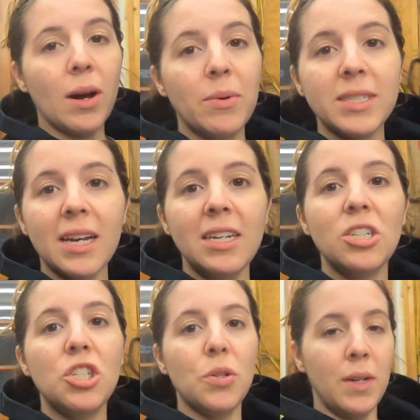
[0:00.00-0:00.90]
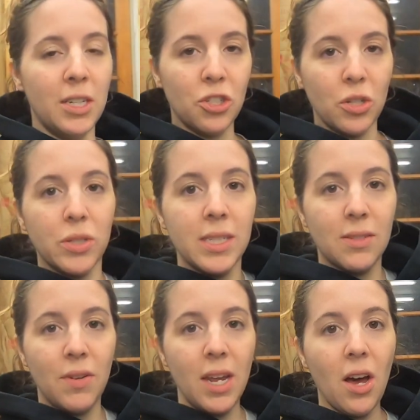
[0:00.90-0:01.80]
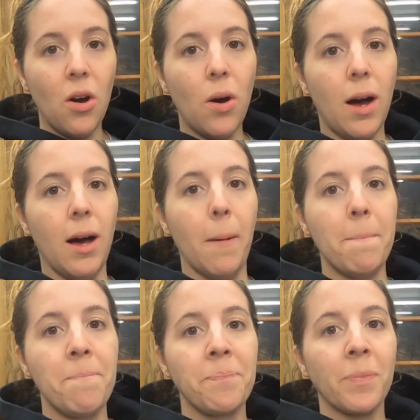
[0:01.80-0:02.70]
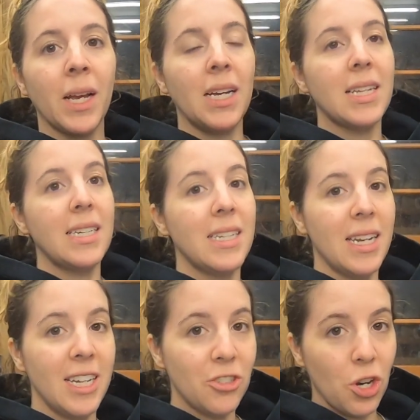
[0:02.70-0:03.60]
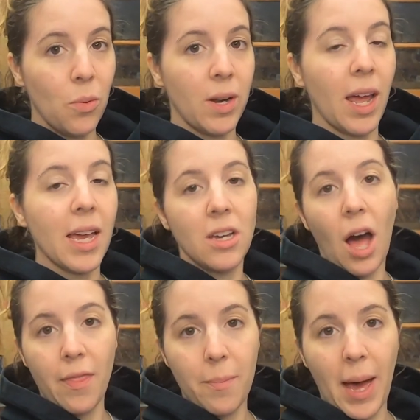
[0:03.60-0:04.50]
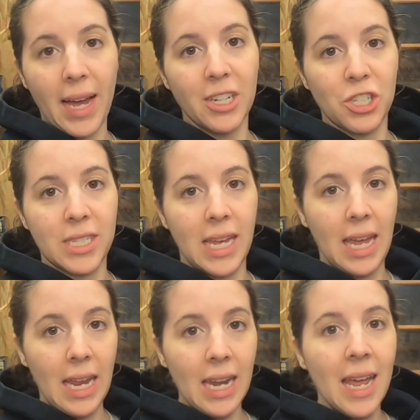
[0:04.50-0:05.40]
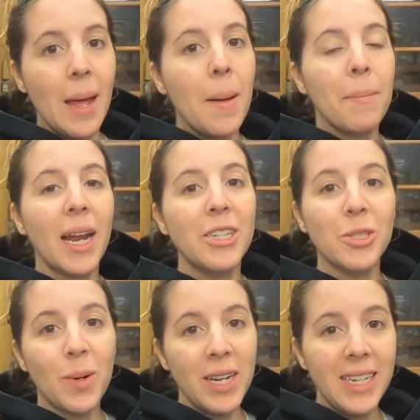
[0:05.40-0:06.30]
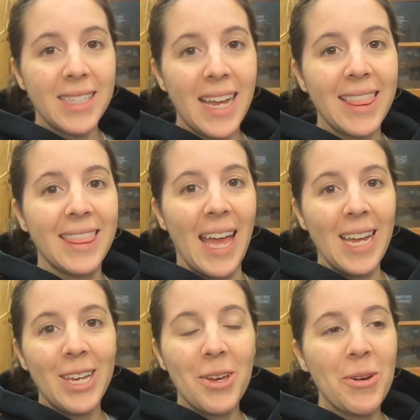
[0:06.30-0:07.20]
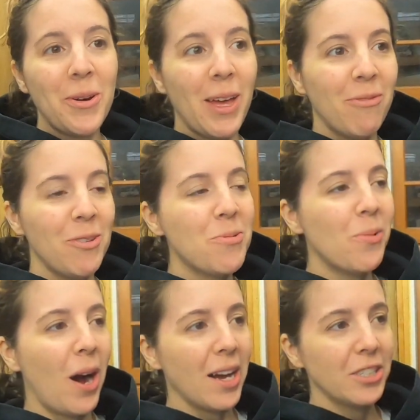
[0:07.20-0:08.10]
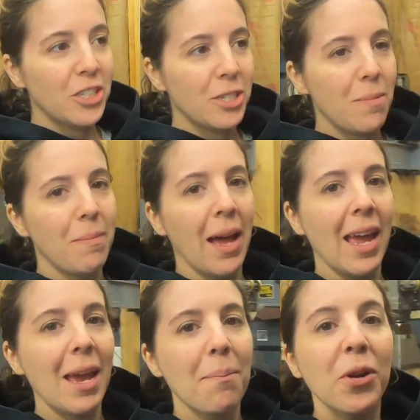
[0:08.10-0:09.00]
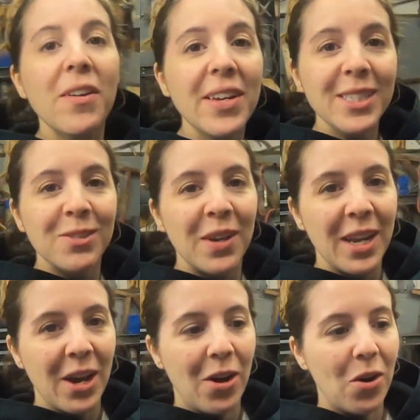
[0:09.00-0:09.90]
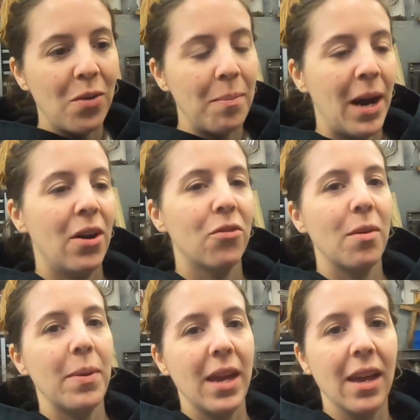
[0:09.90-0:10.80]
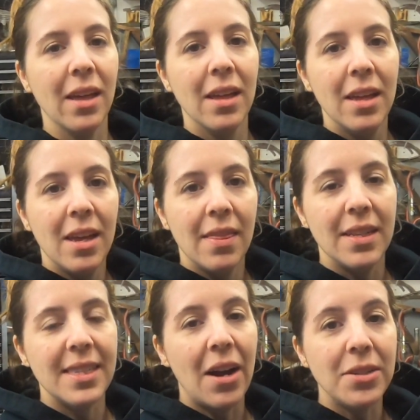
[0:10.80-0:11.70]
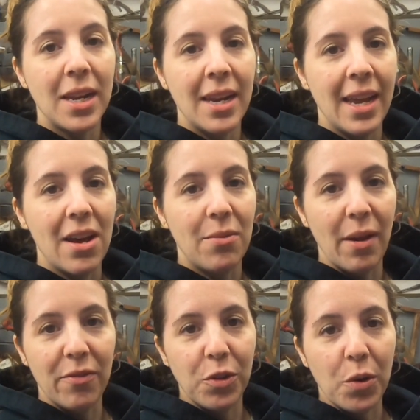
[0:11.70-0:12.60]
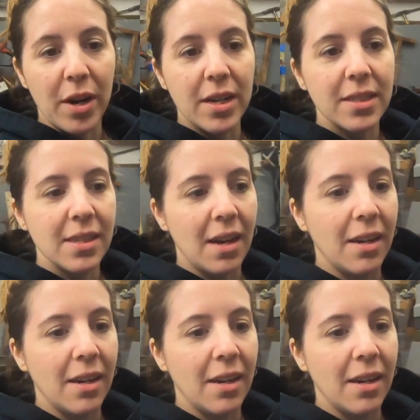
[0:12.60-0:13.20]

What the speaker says: wasn't gonna do an intro to this video because I did an intro when I got the packages in, but I just wanted to say thank you if you watched my previous video about ripping the sound deadening out of my floors.